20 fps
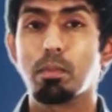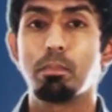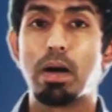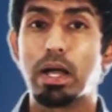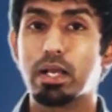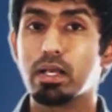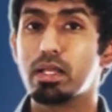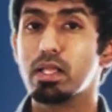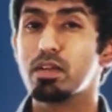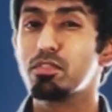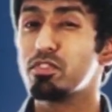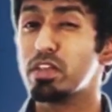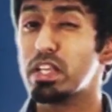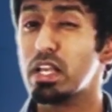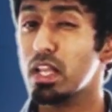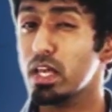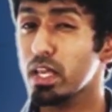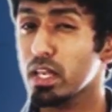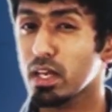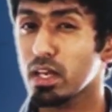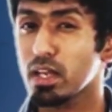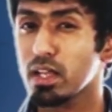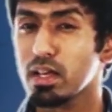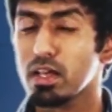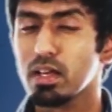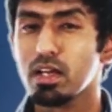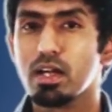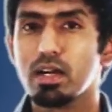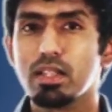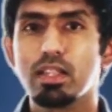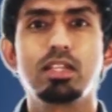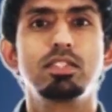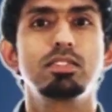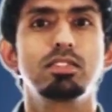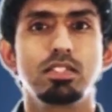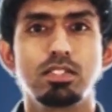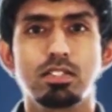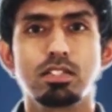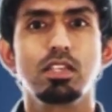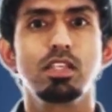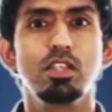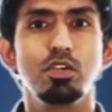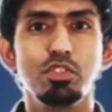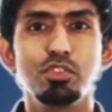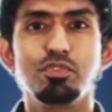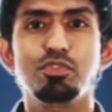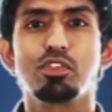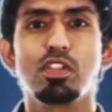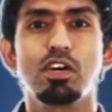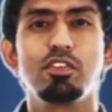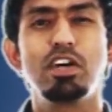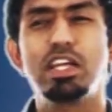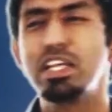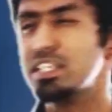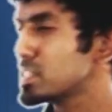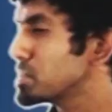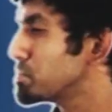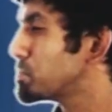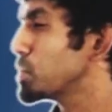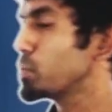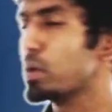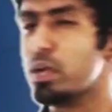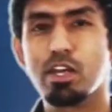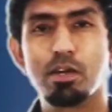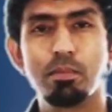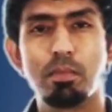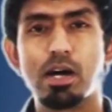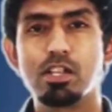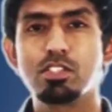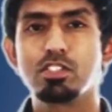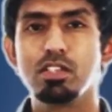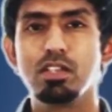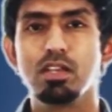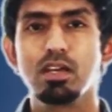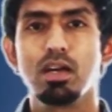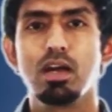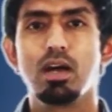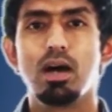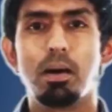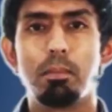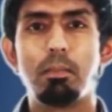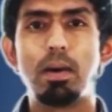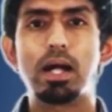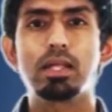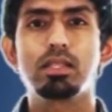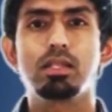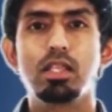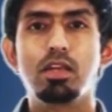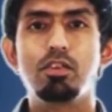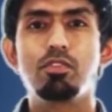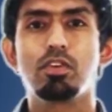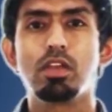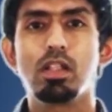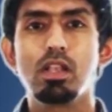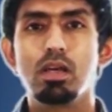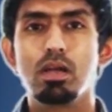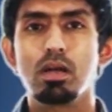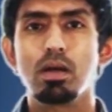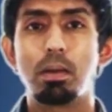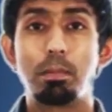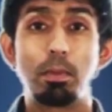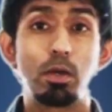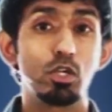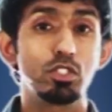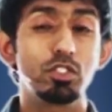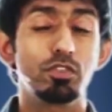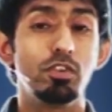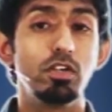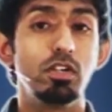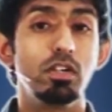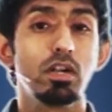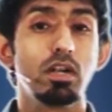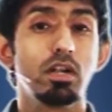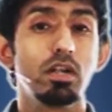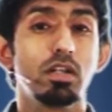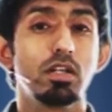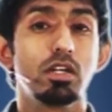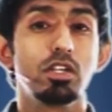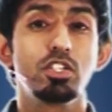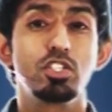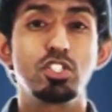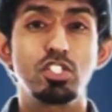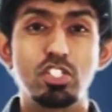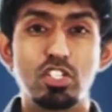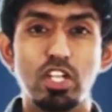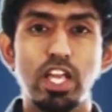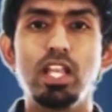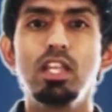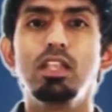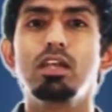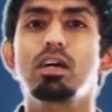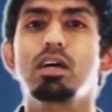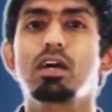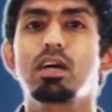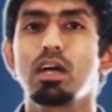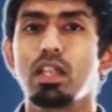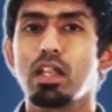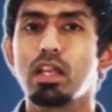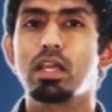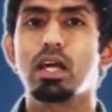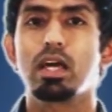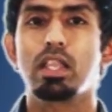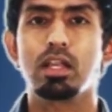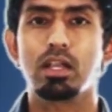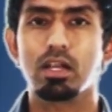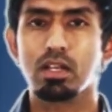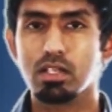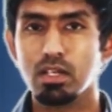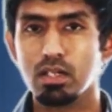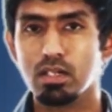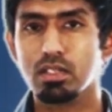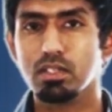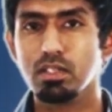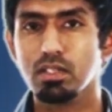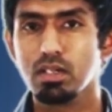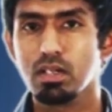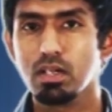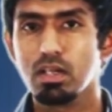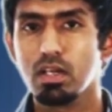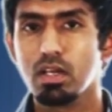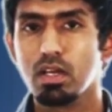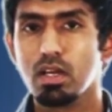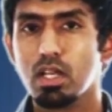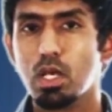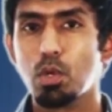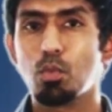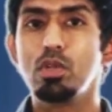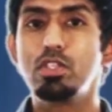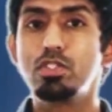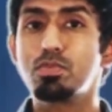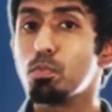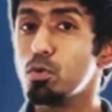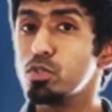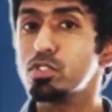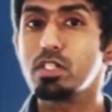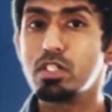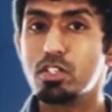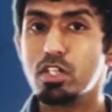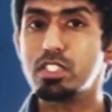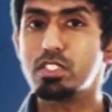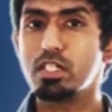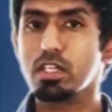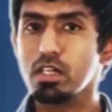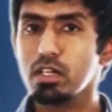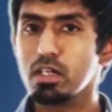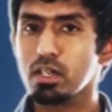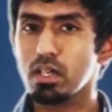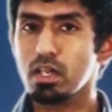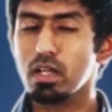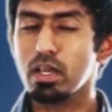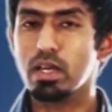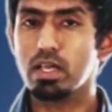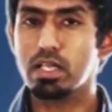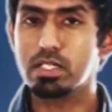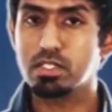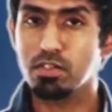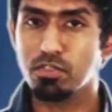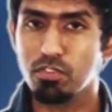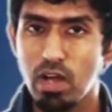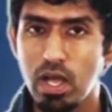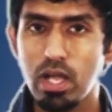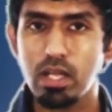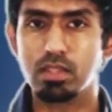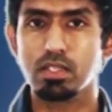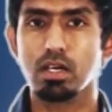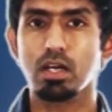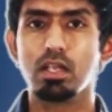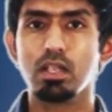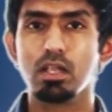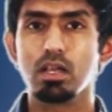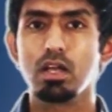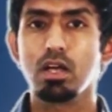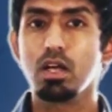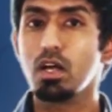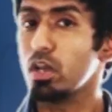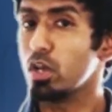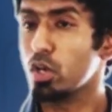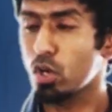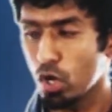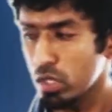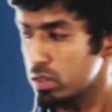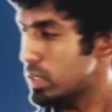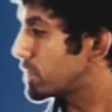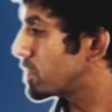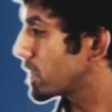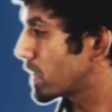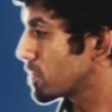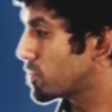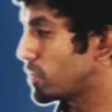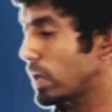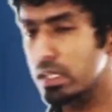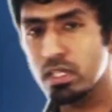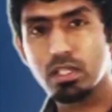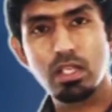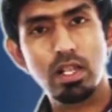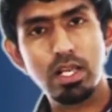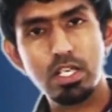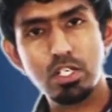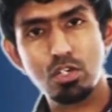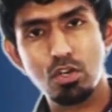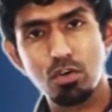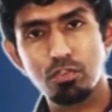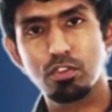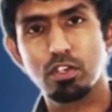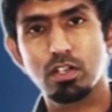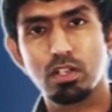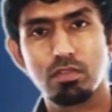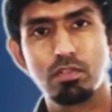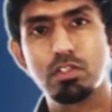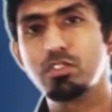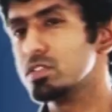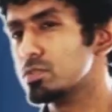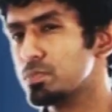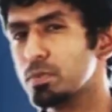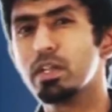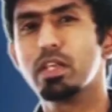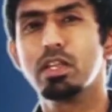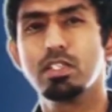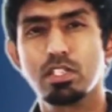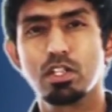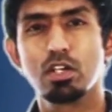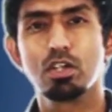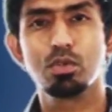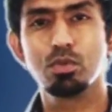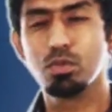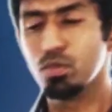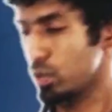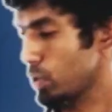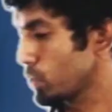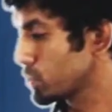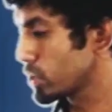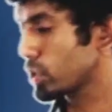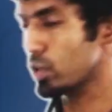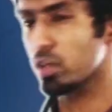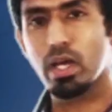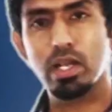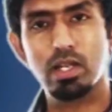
magnetic field line. That's really useful. A very simple way to imagine a magnetic field because of a straight current-carrying conductor. Now, what's most interesting here is the fact that not that we can find the direction of it, which is pretty easy to do using your